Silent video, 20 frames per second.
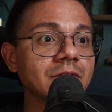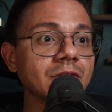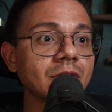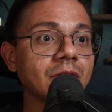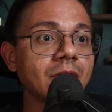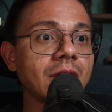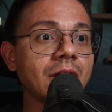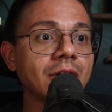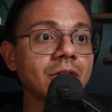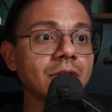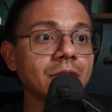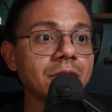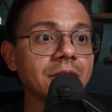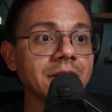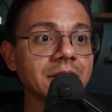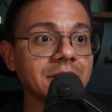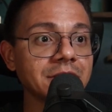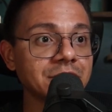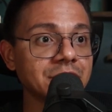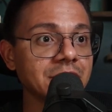So I'll go
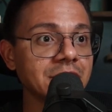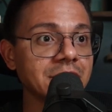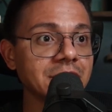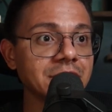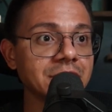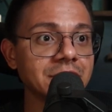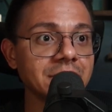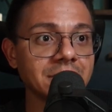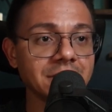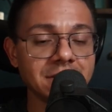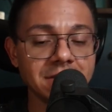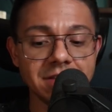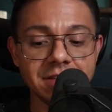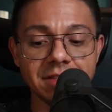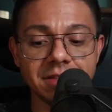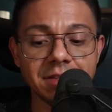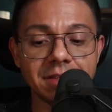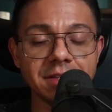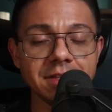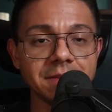ahead and change
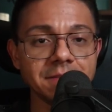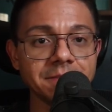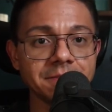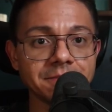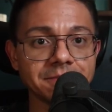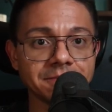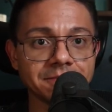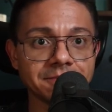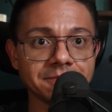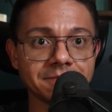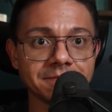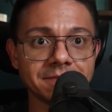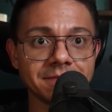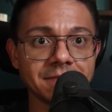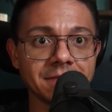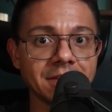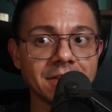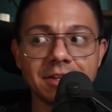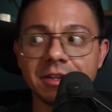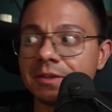the theme
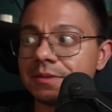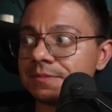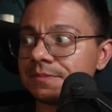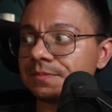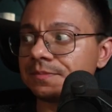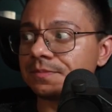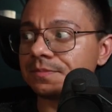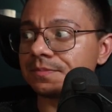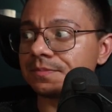here,